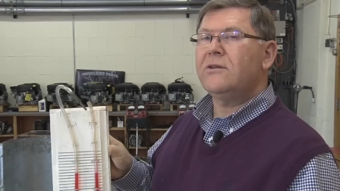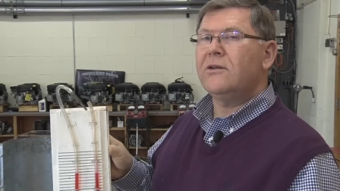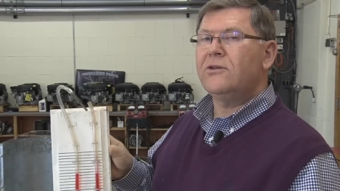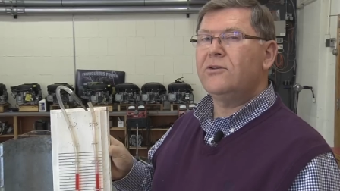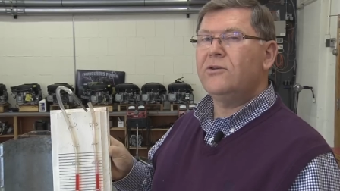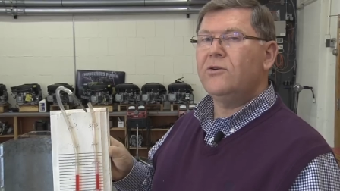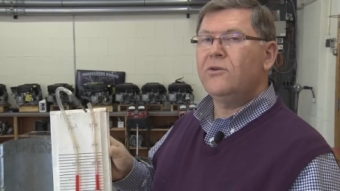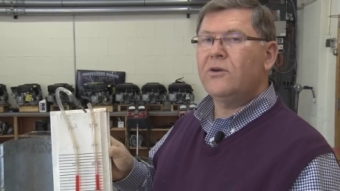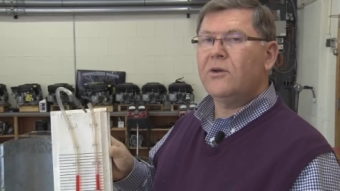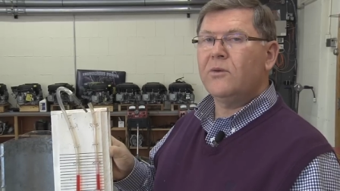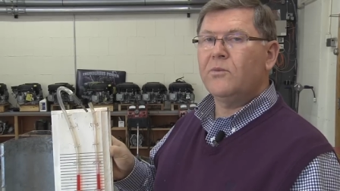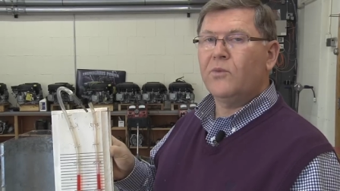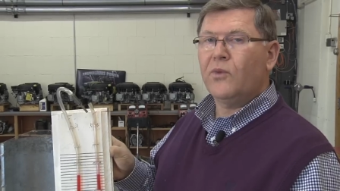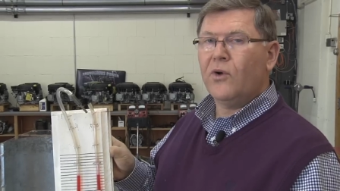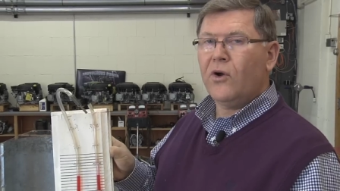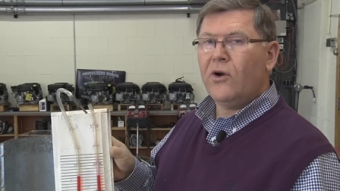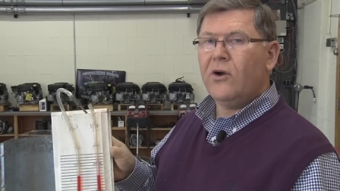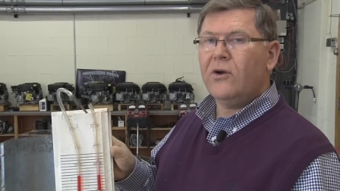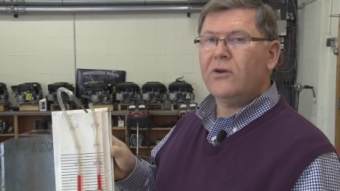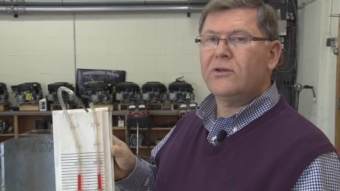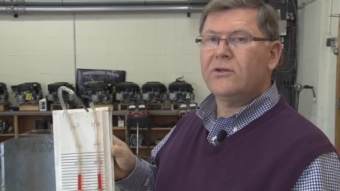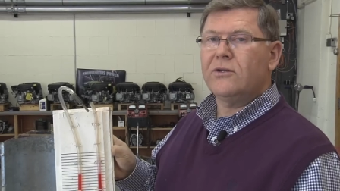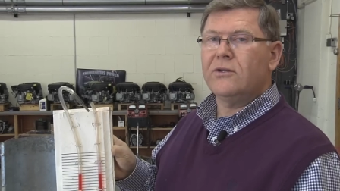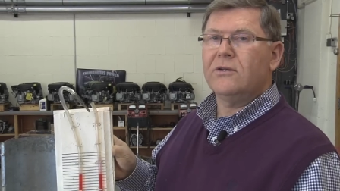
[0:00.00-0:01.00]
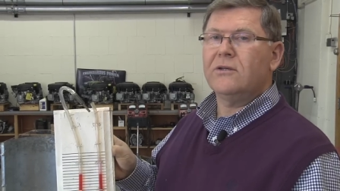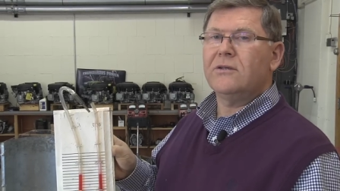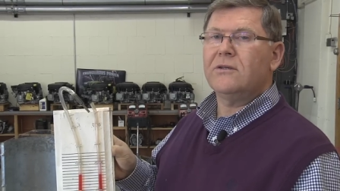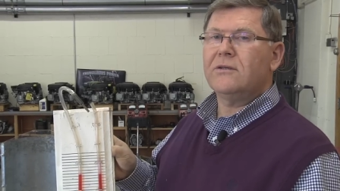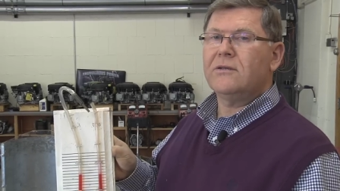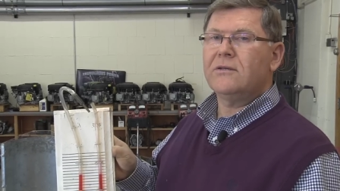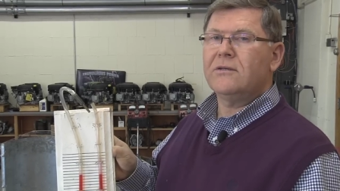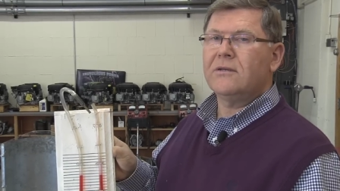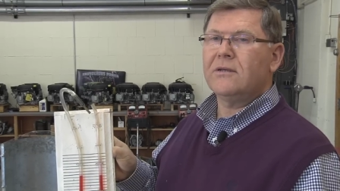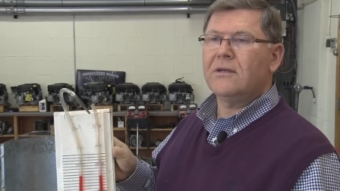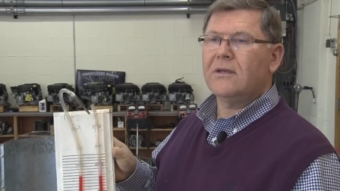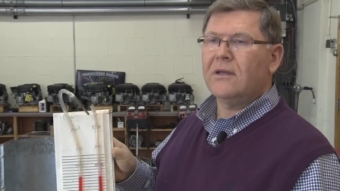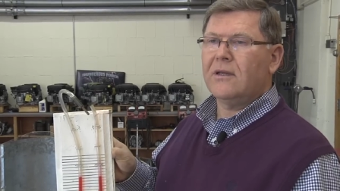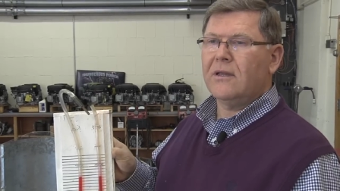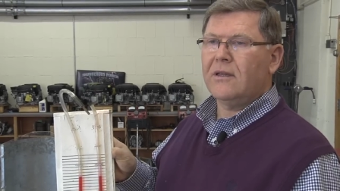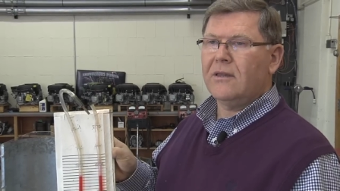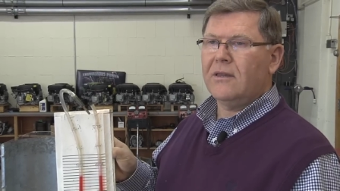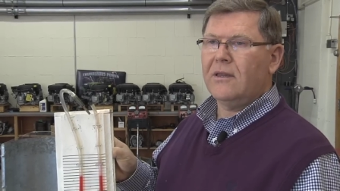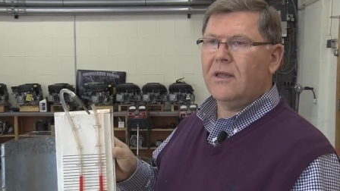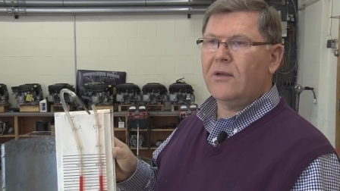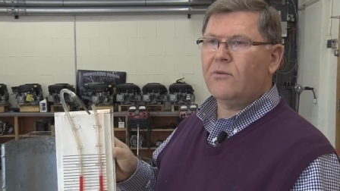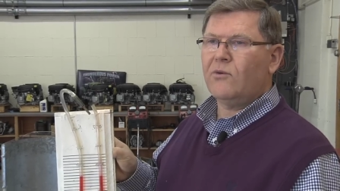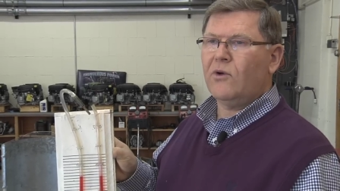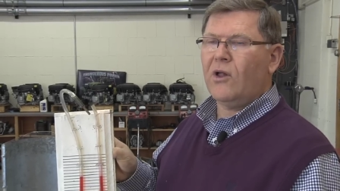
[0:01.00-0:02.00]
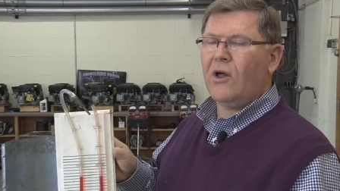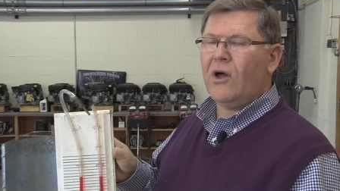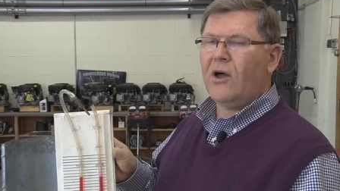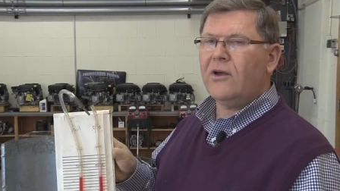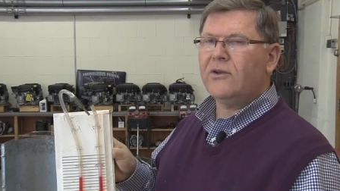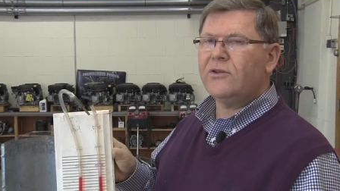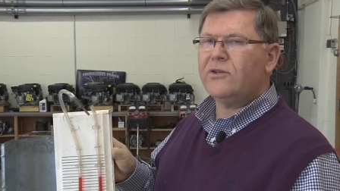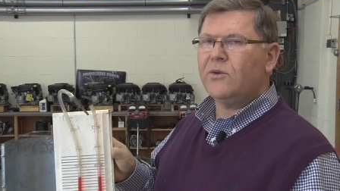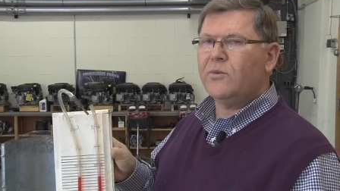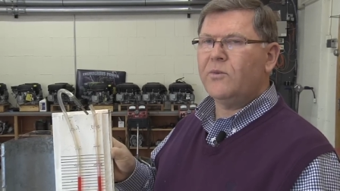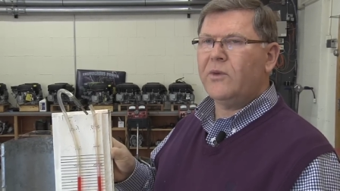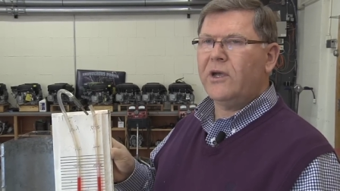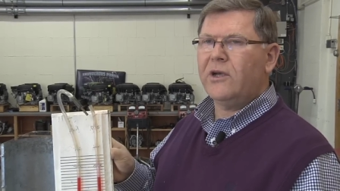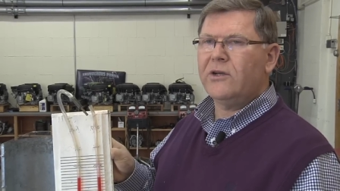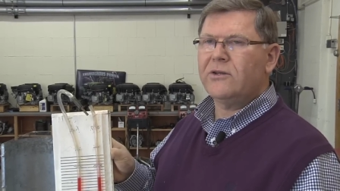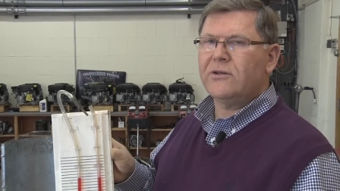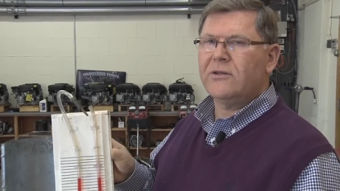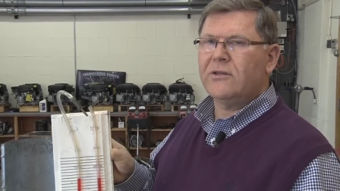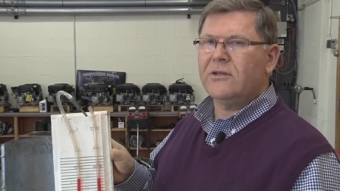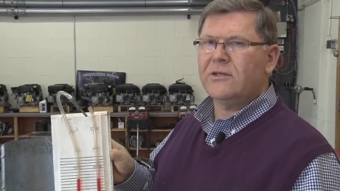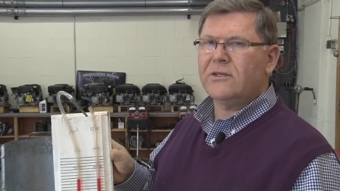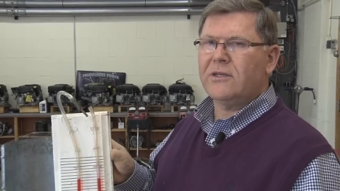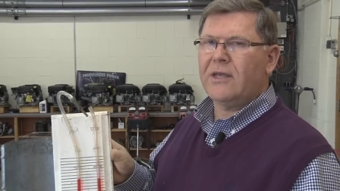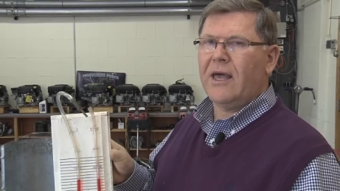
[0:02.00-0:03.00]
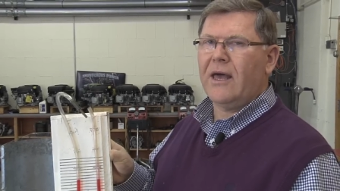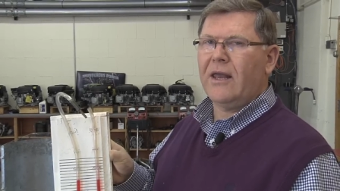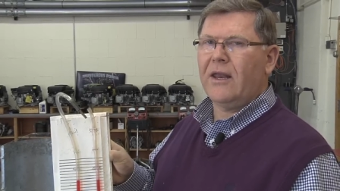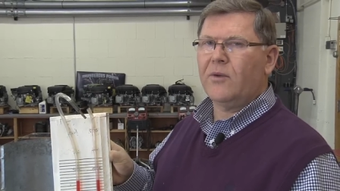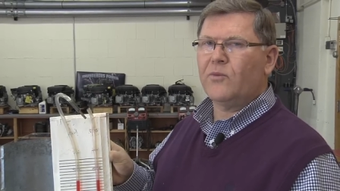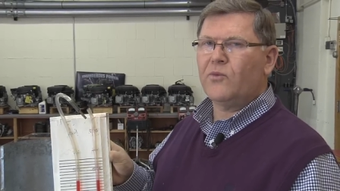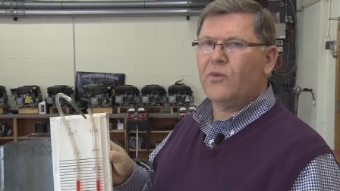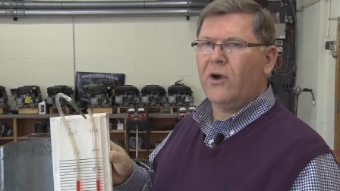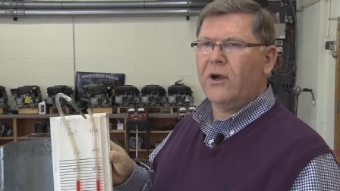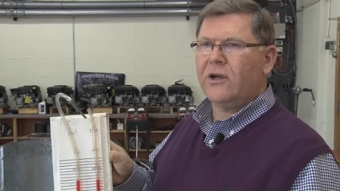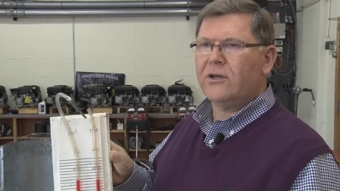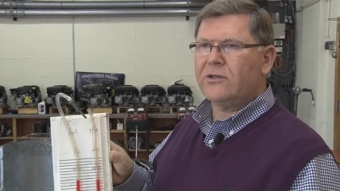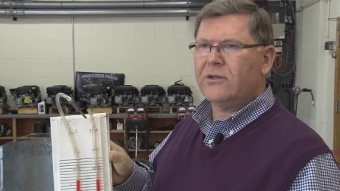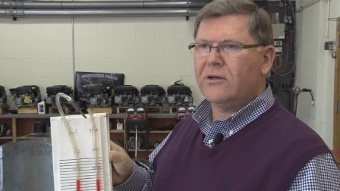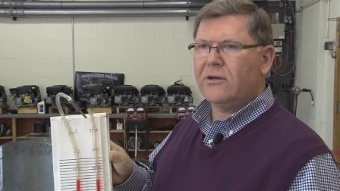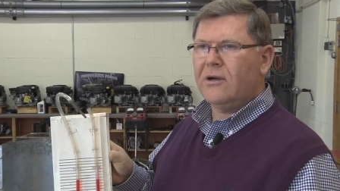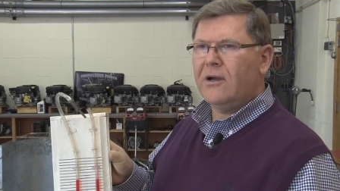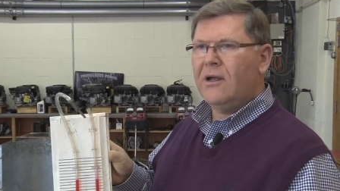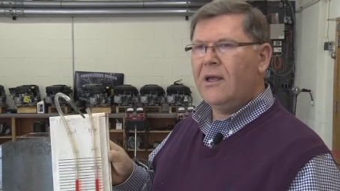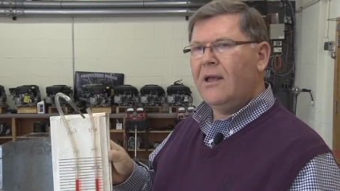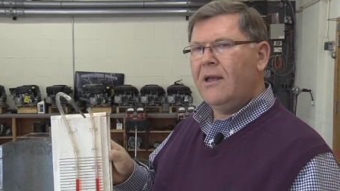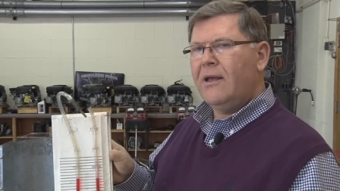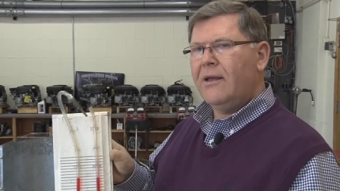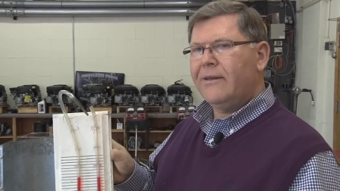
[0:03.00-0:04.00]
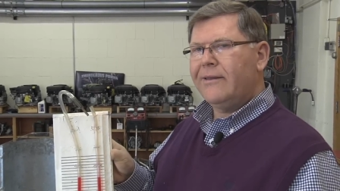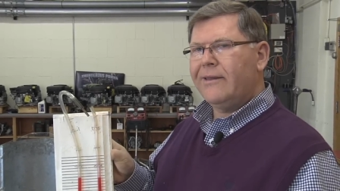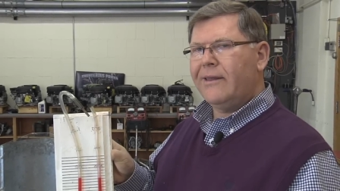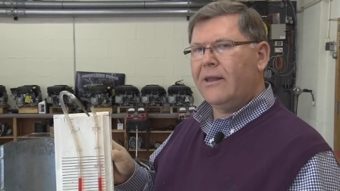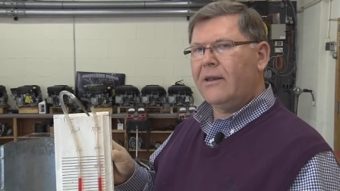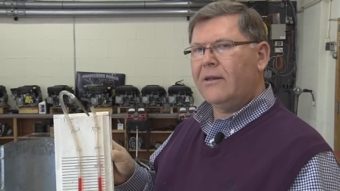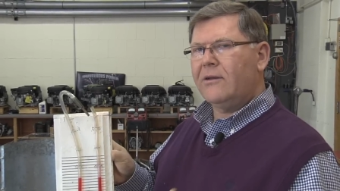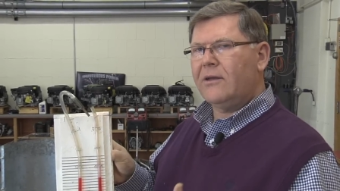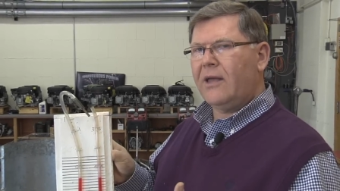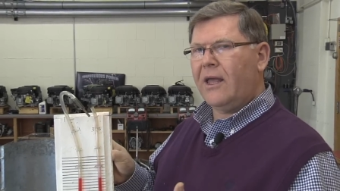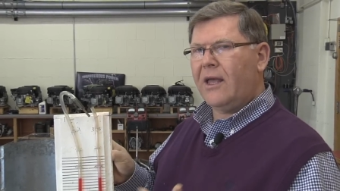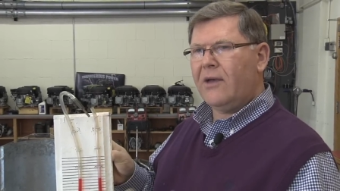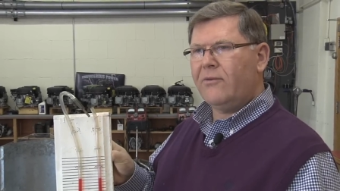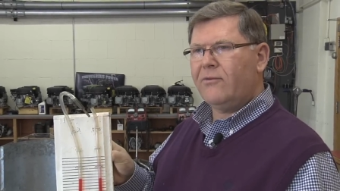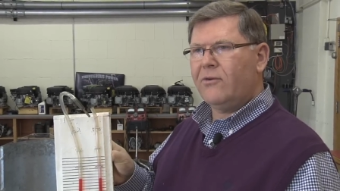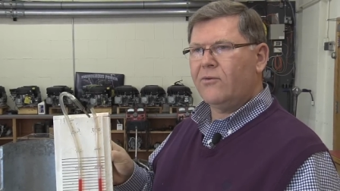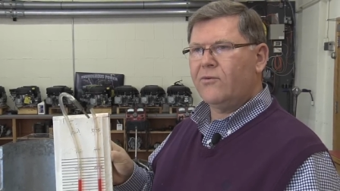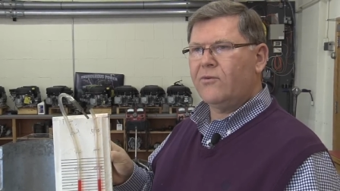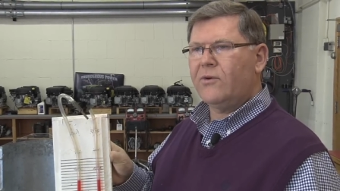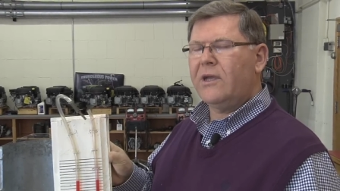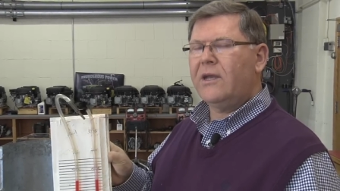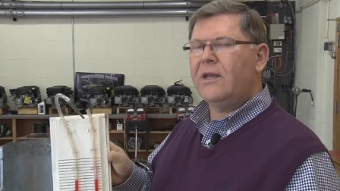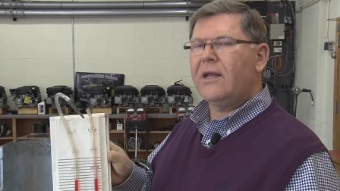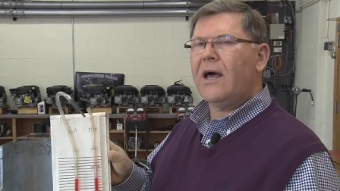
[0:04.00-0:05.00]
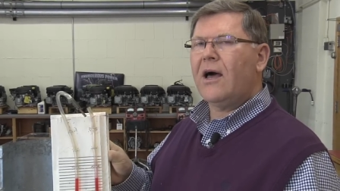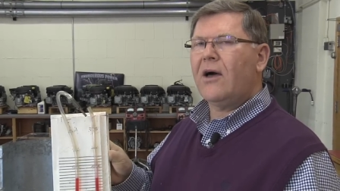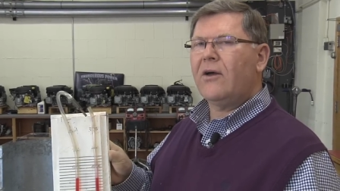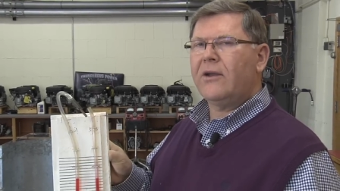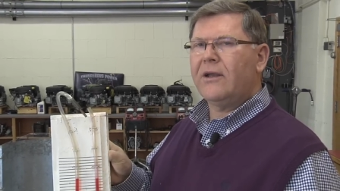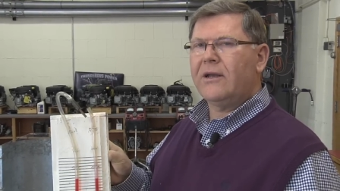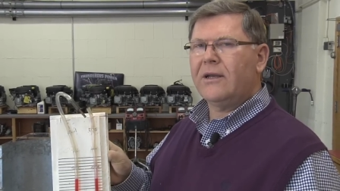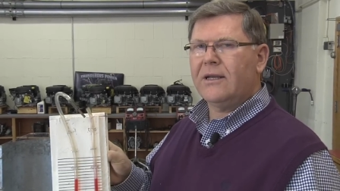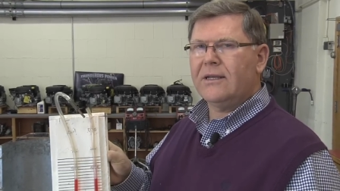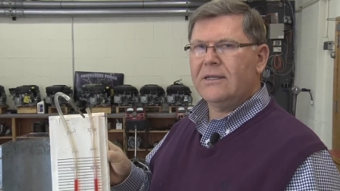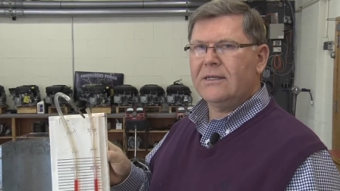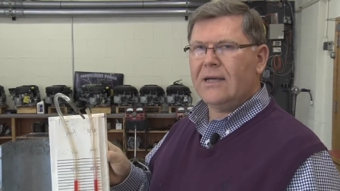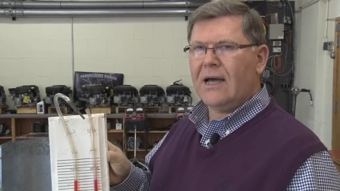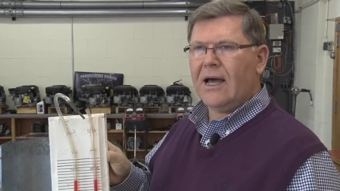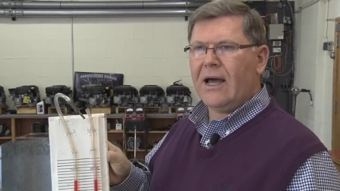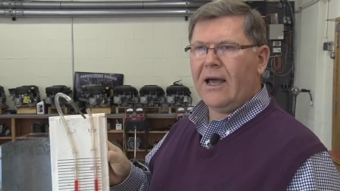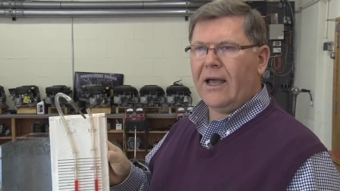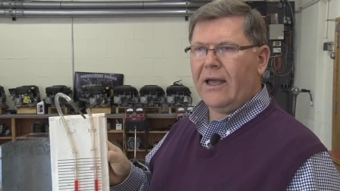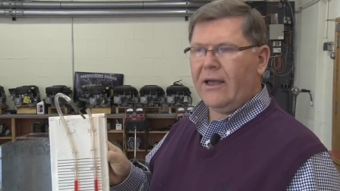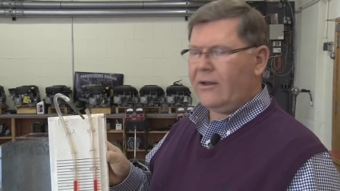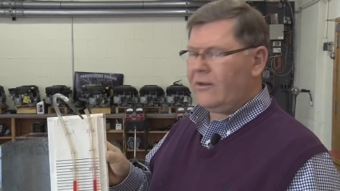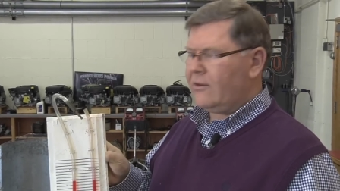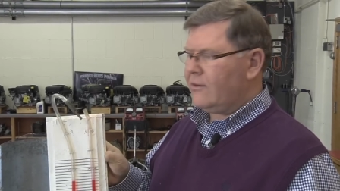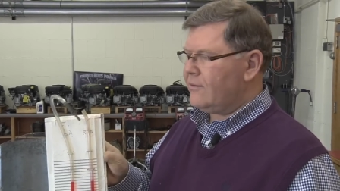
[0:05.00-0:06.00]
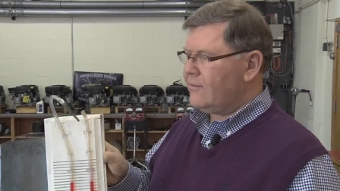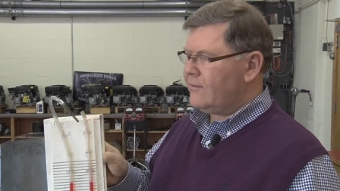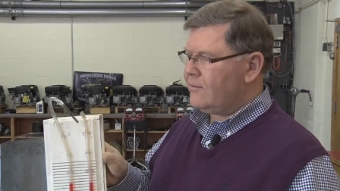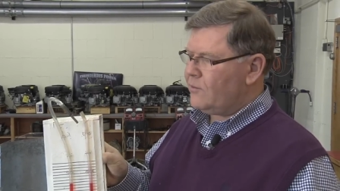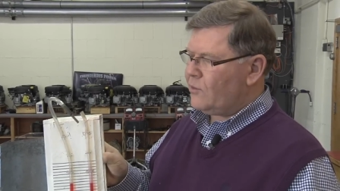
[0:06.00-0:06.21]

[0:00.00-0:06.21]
that you can purchase that will also measure the static pressure that have a readout in a dial,